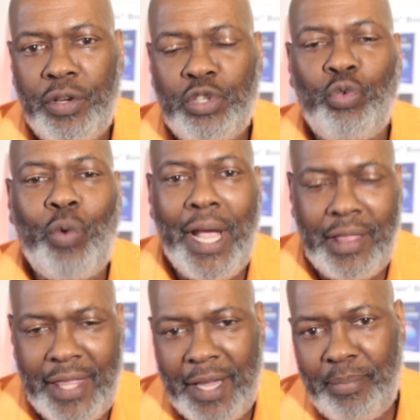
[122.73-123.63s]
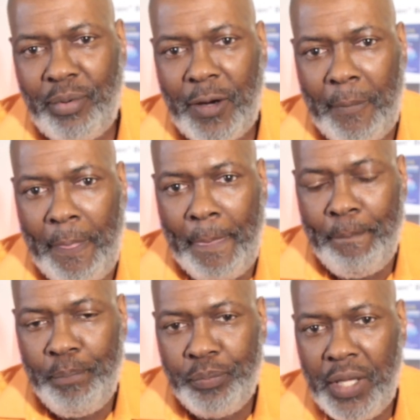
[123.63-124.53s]
to write that book.
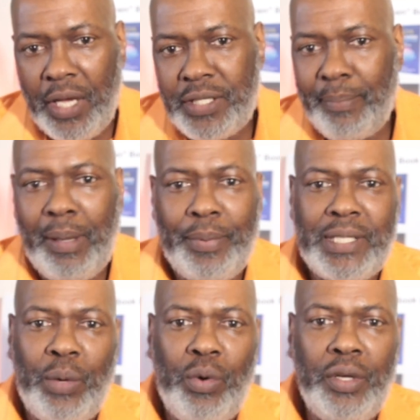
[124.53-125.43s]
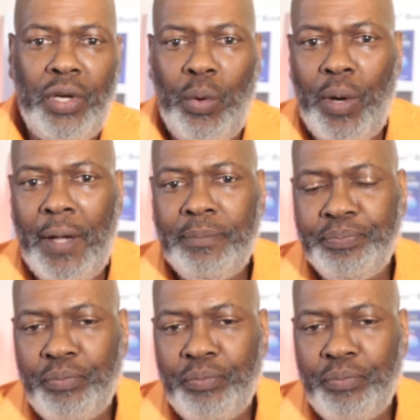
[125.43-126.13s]
Now, some people say, well, you know what?